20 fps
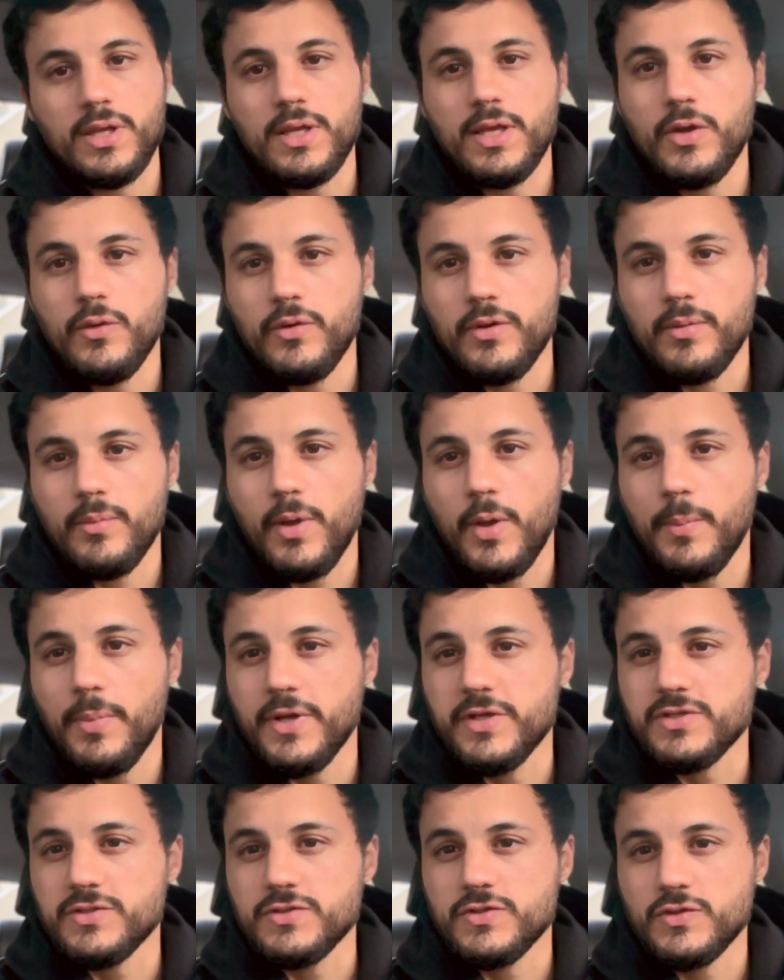hearing about
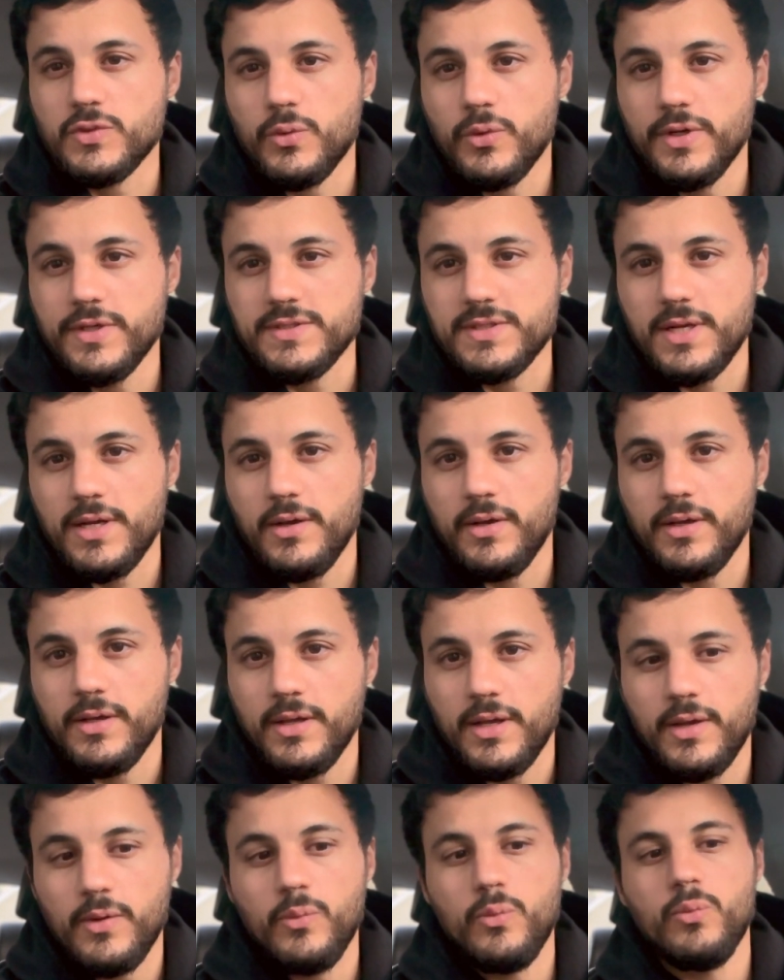patient stories, and
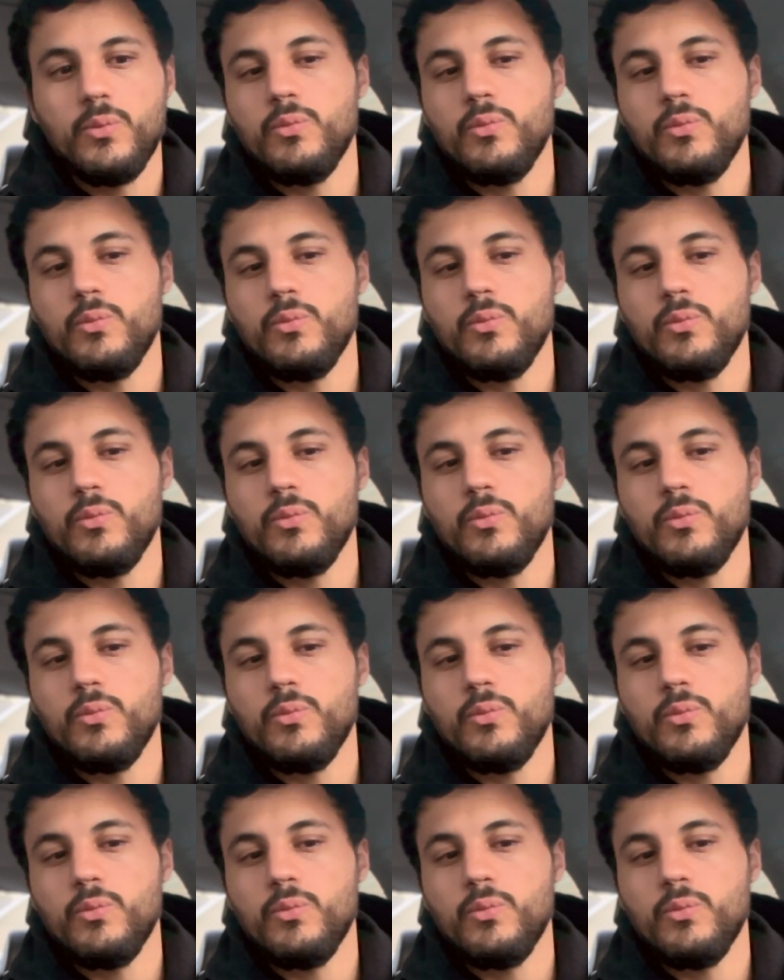I I